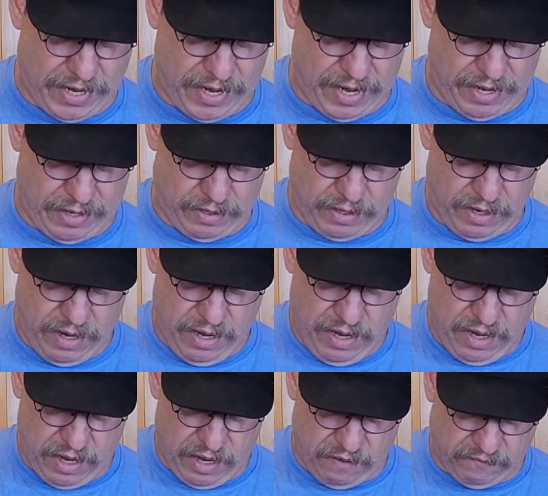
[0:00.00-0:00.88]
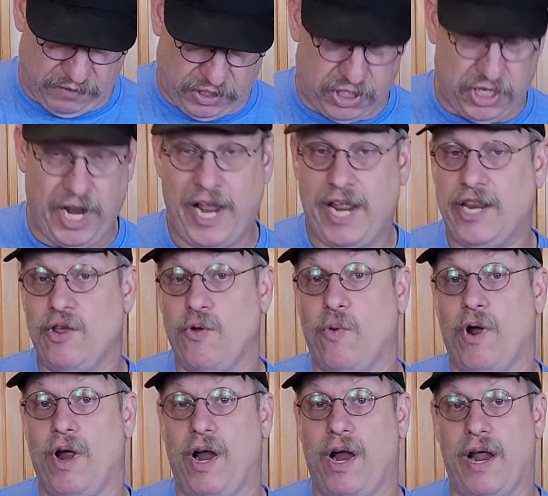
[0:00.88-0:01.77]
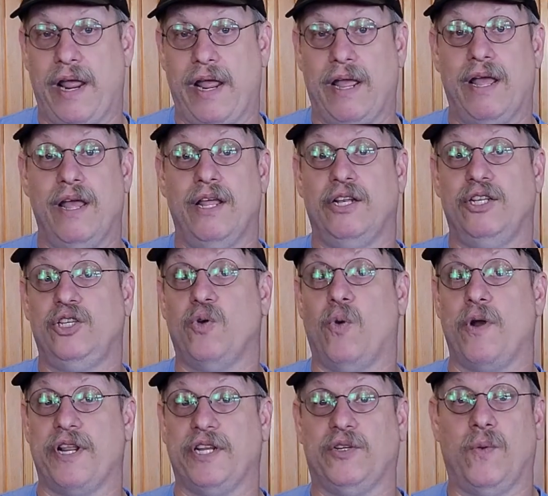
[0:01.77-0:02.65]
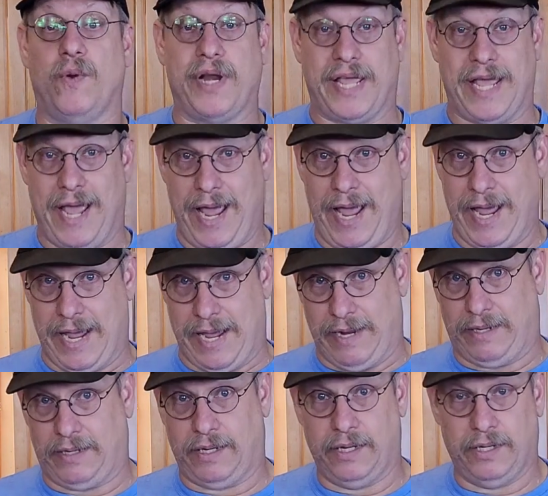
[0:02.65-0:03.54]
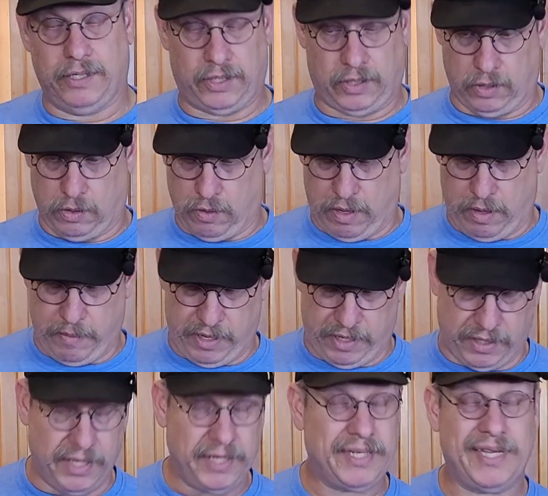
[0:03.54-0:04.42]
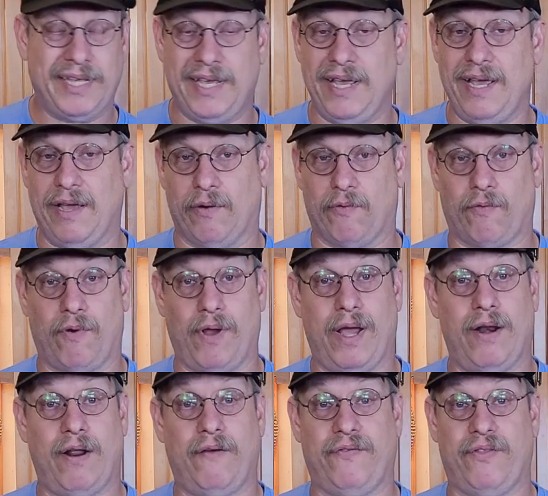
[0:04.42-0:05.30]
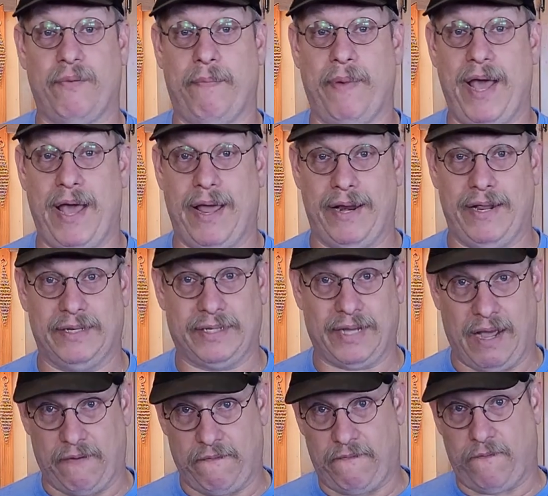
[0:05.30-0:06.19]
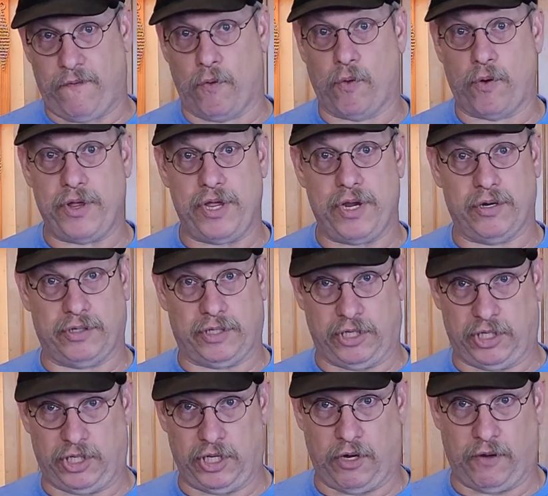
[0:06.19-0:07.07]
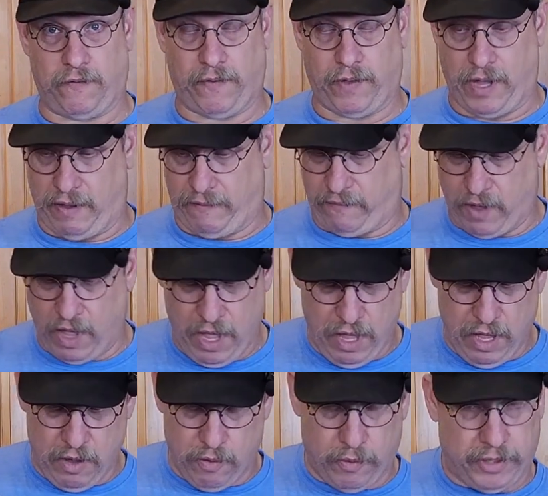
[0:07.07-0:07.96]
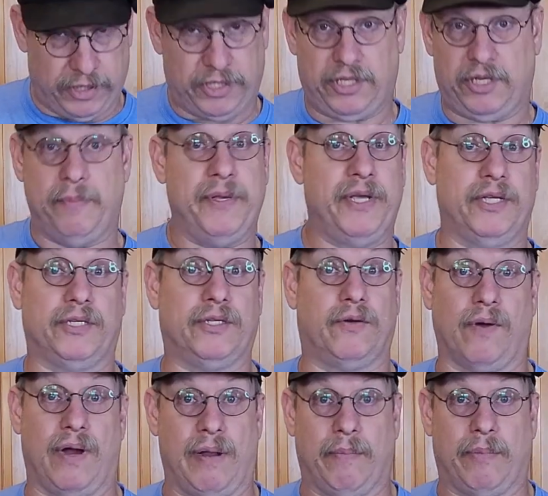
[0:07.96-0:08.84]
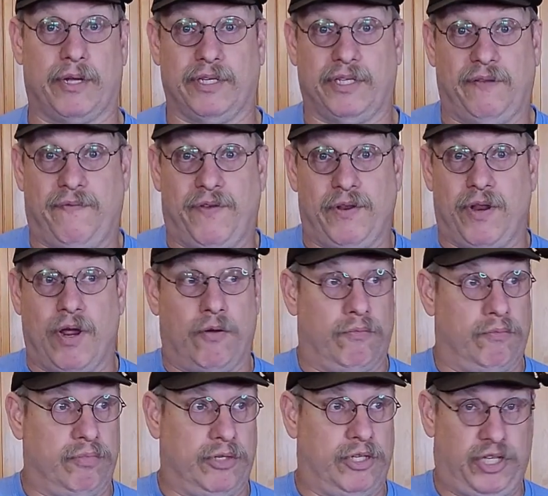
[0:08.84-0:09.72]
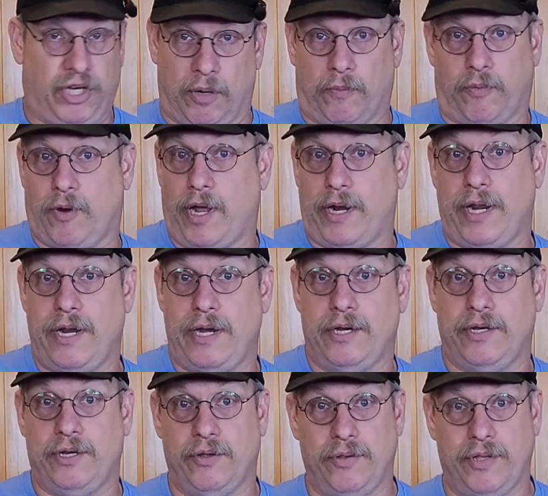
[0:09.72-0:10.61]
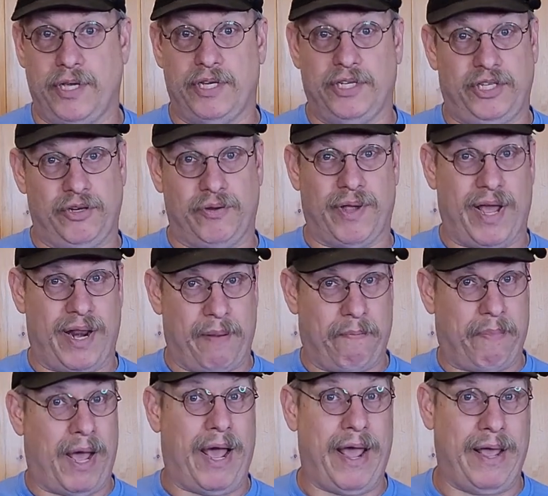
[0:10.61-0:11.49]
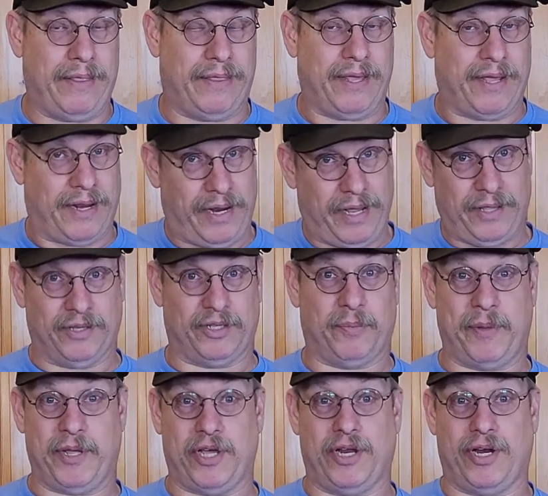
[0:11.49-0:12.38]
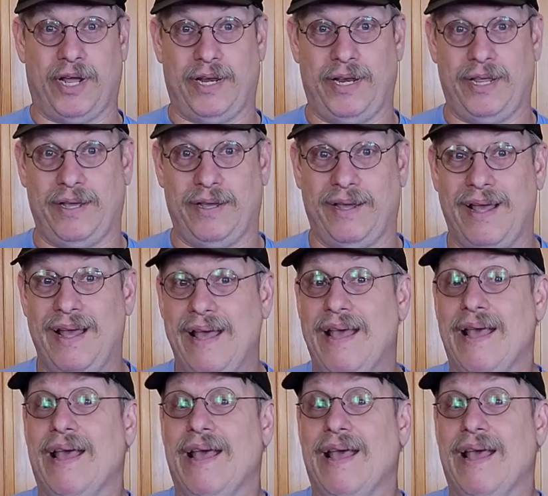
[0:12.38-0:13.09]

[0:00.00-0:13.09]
date of January 2028. So, I mean, this kit right off the bat has got 4 years of shelf life, which to me is great because if you don't jump right in and do this, you kind of buy it thinking, hey, this will be a good idea.